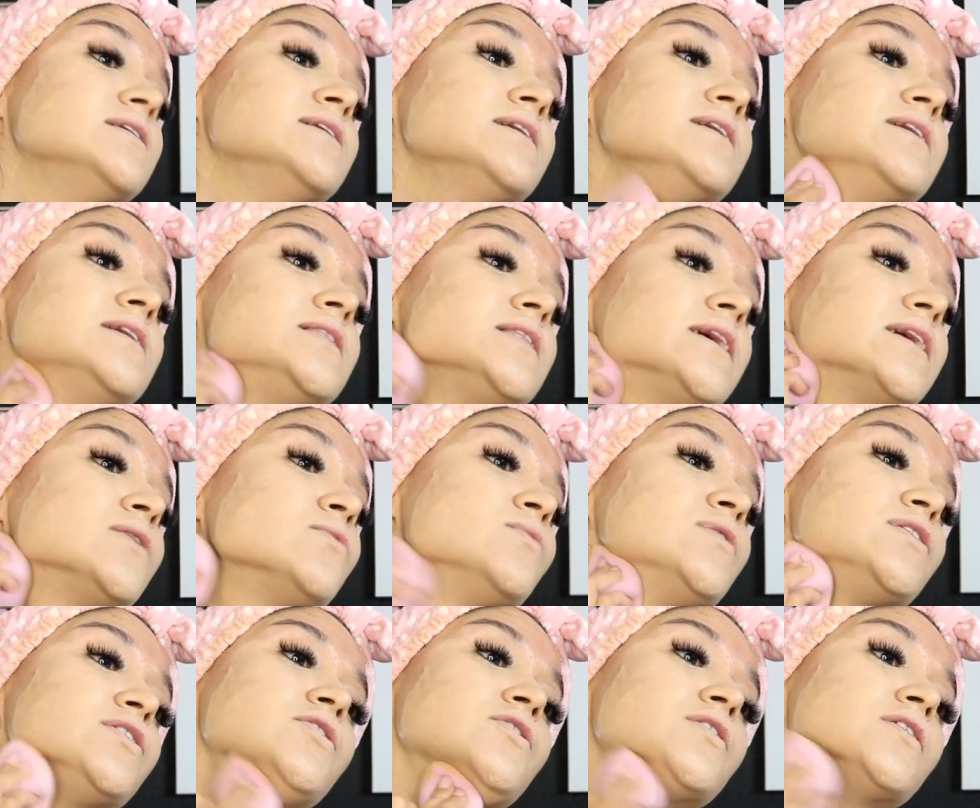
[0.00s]
And like
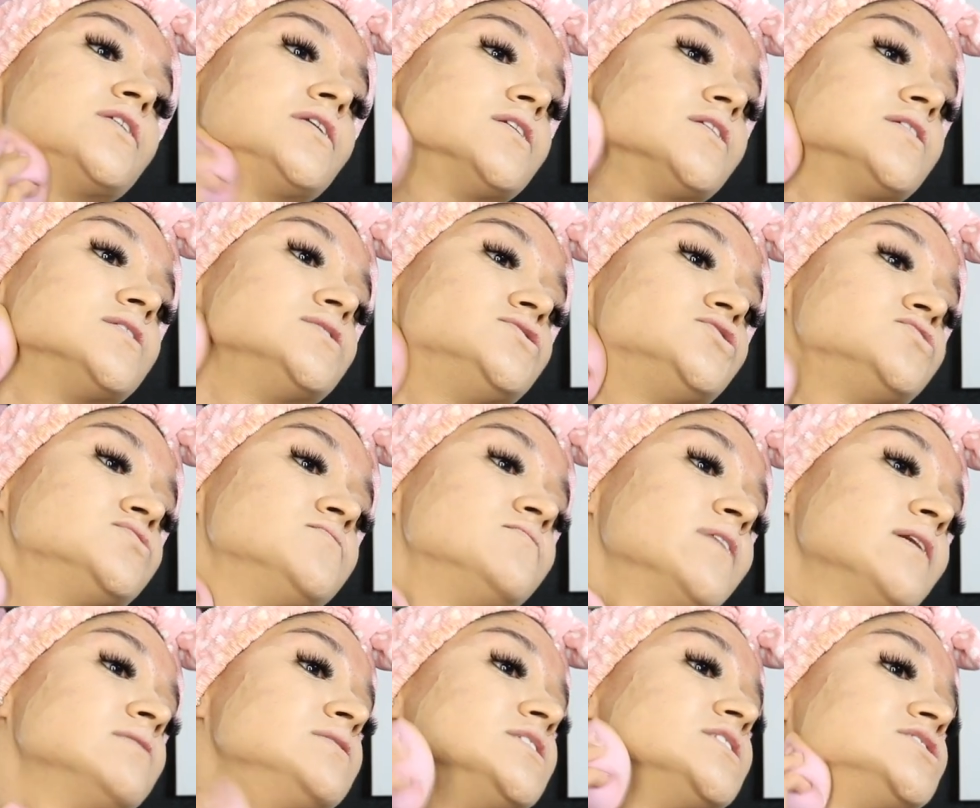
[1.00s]
when your
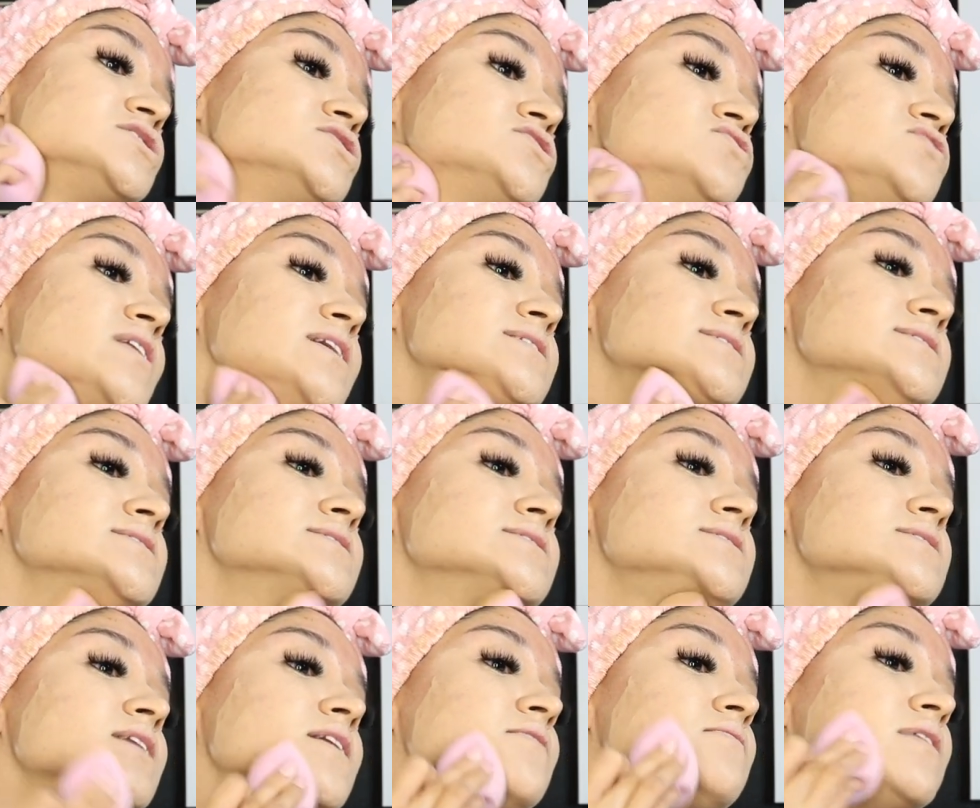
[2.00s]
foundation dries and
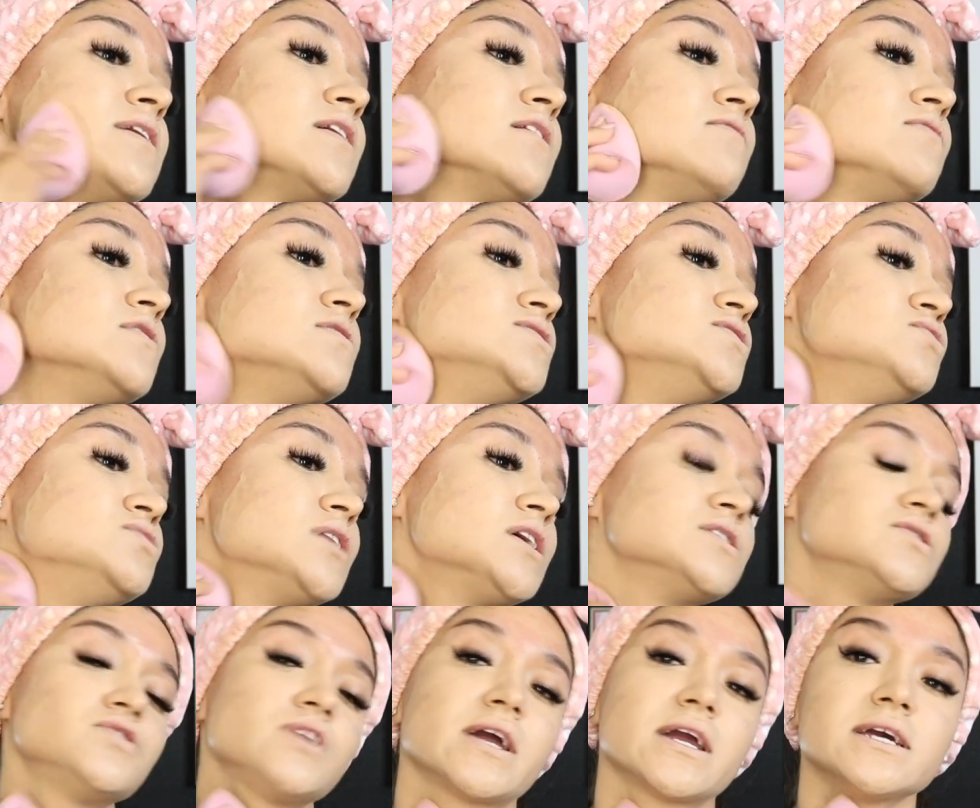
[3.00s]
stuff, like if you do
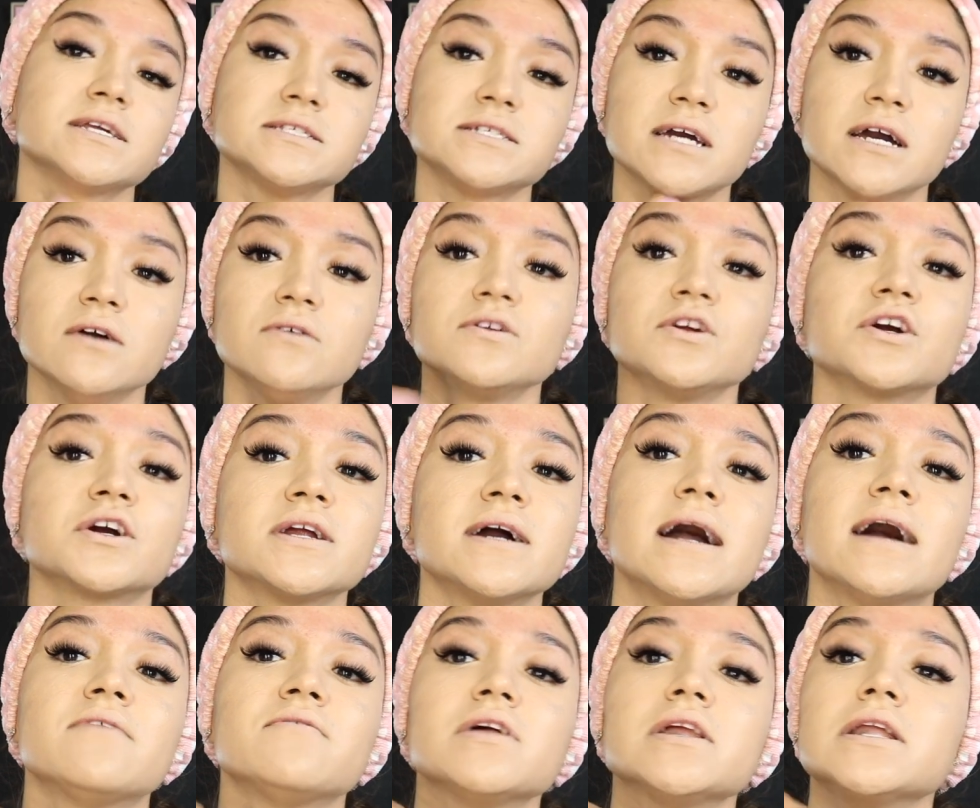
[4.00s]
not drag it down, you're going
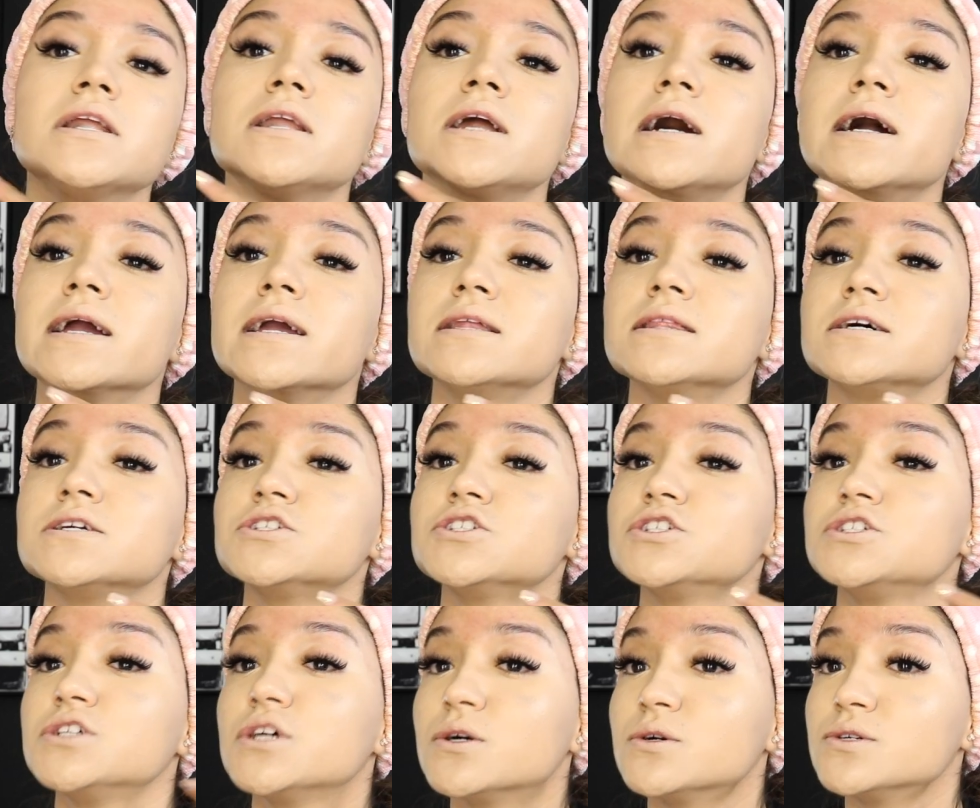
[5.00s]
to have a line that
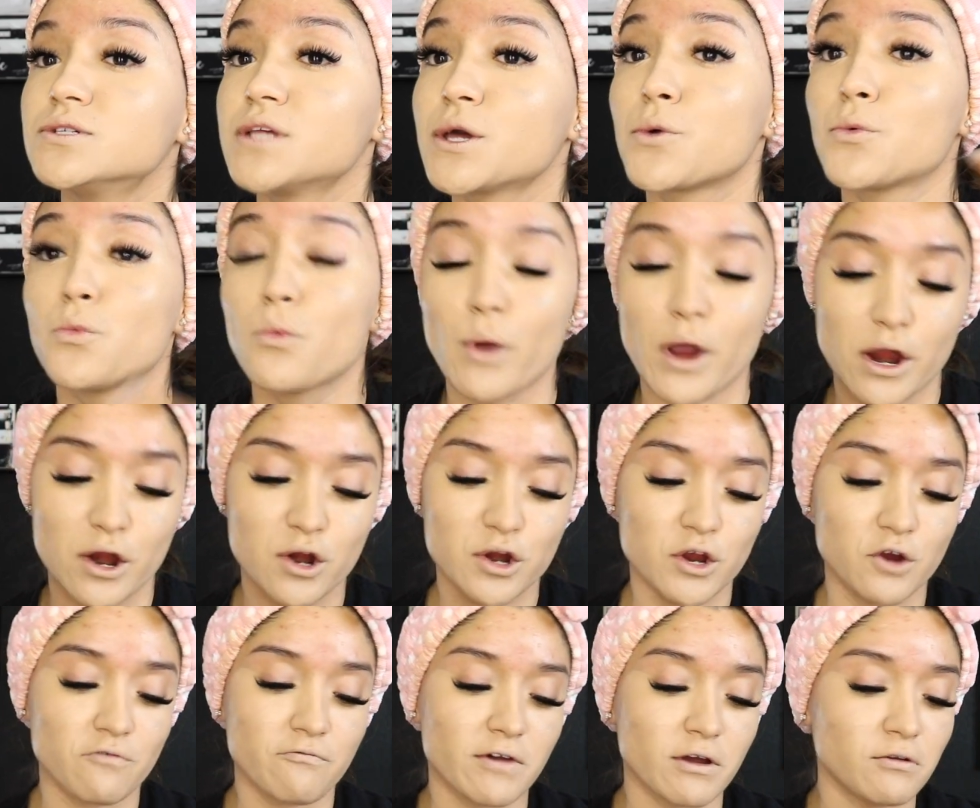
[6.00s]
shows like where
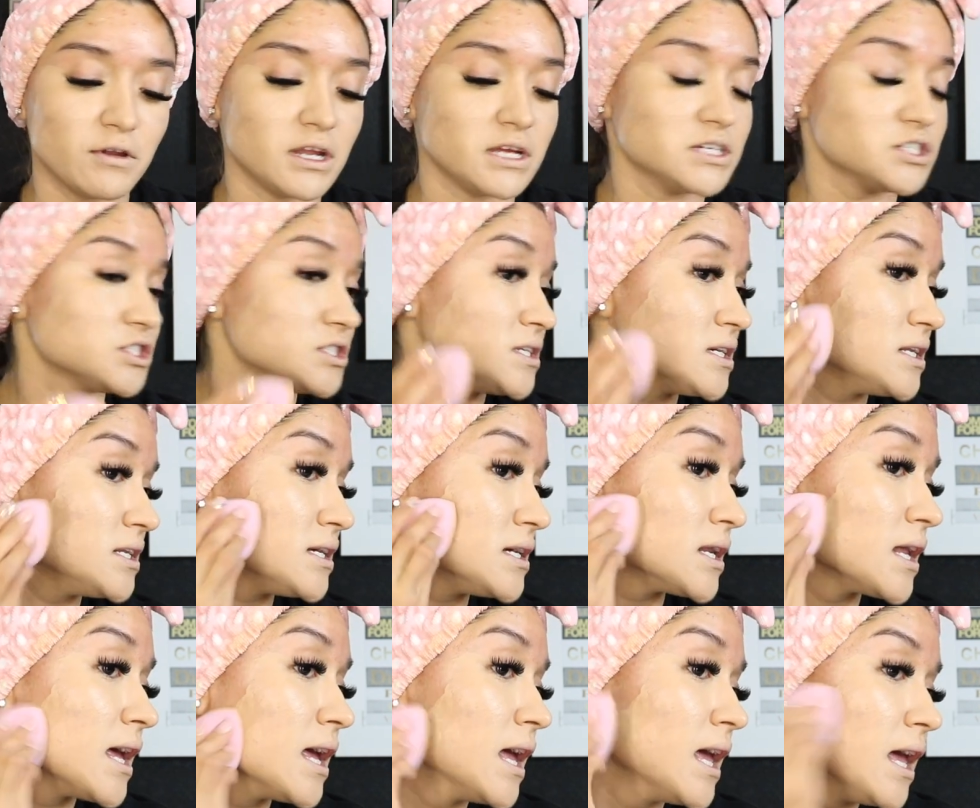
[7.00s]
your foundation
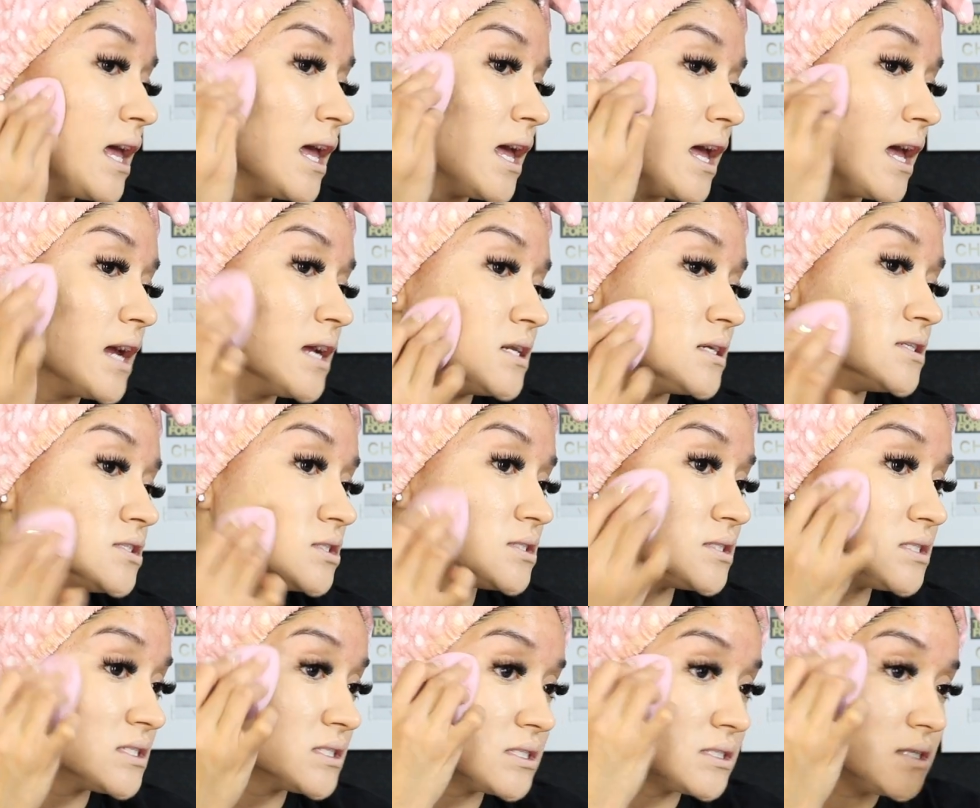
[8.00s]
ended, and it
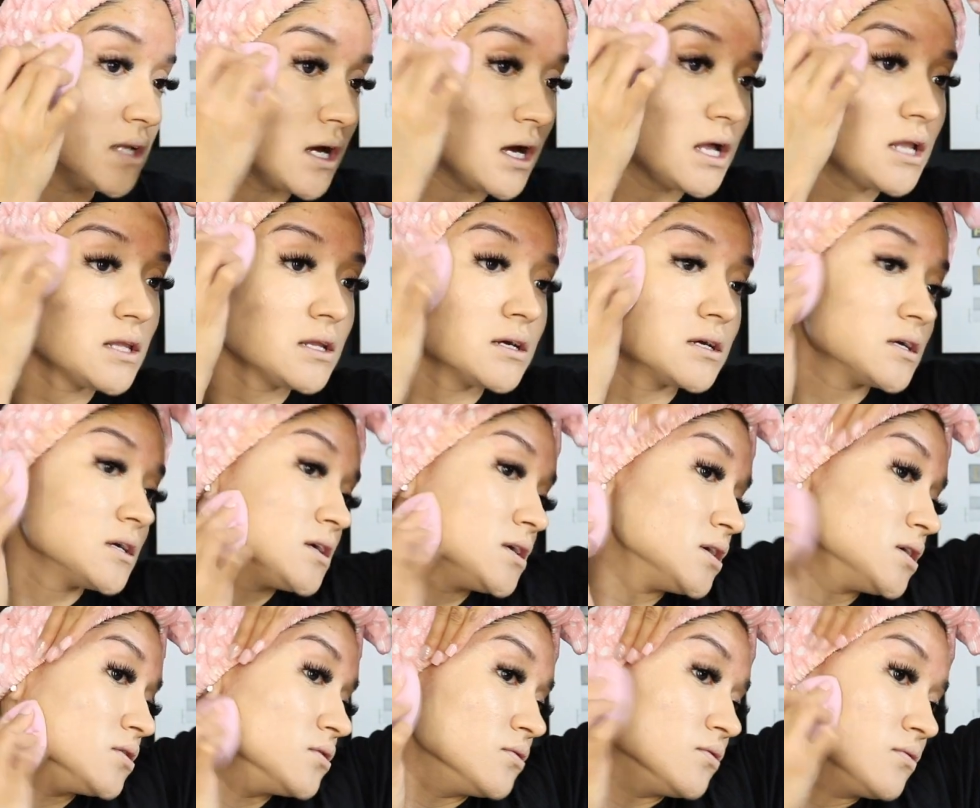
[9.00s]
just does not look
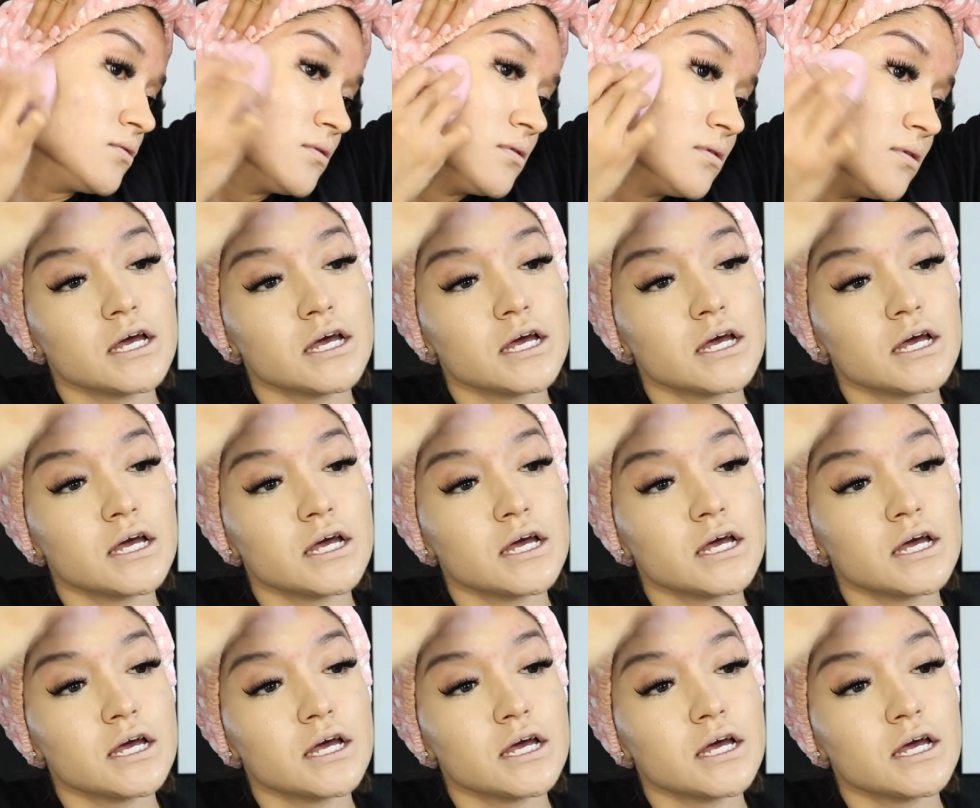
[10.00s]
cute.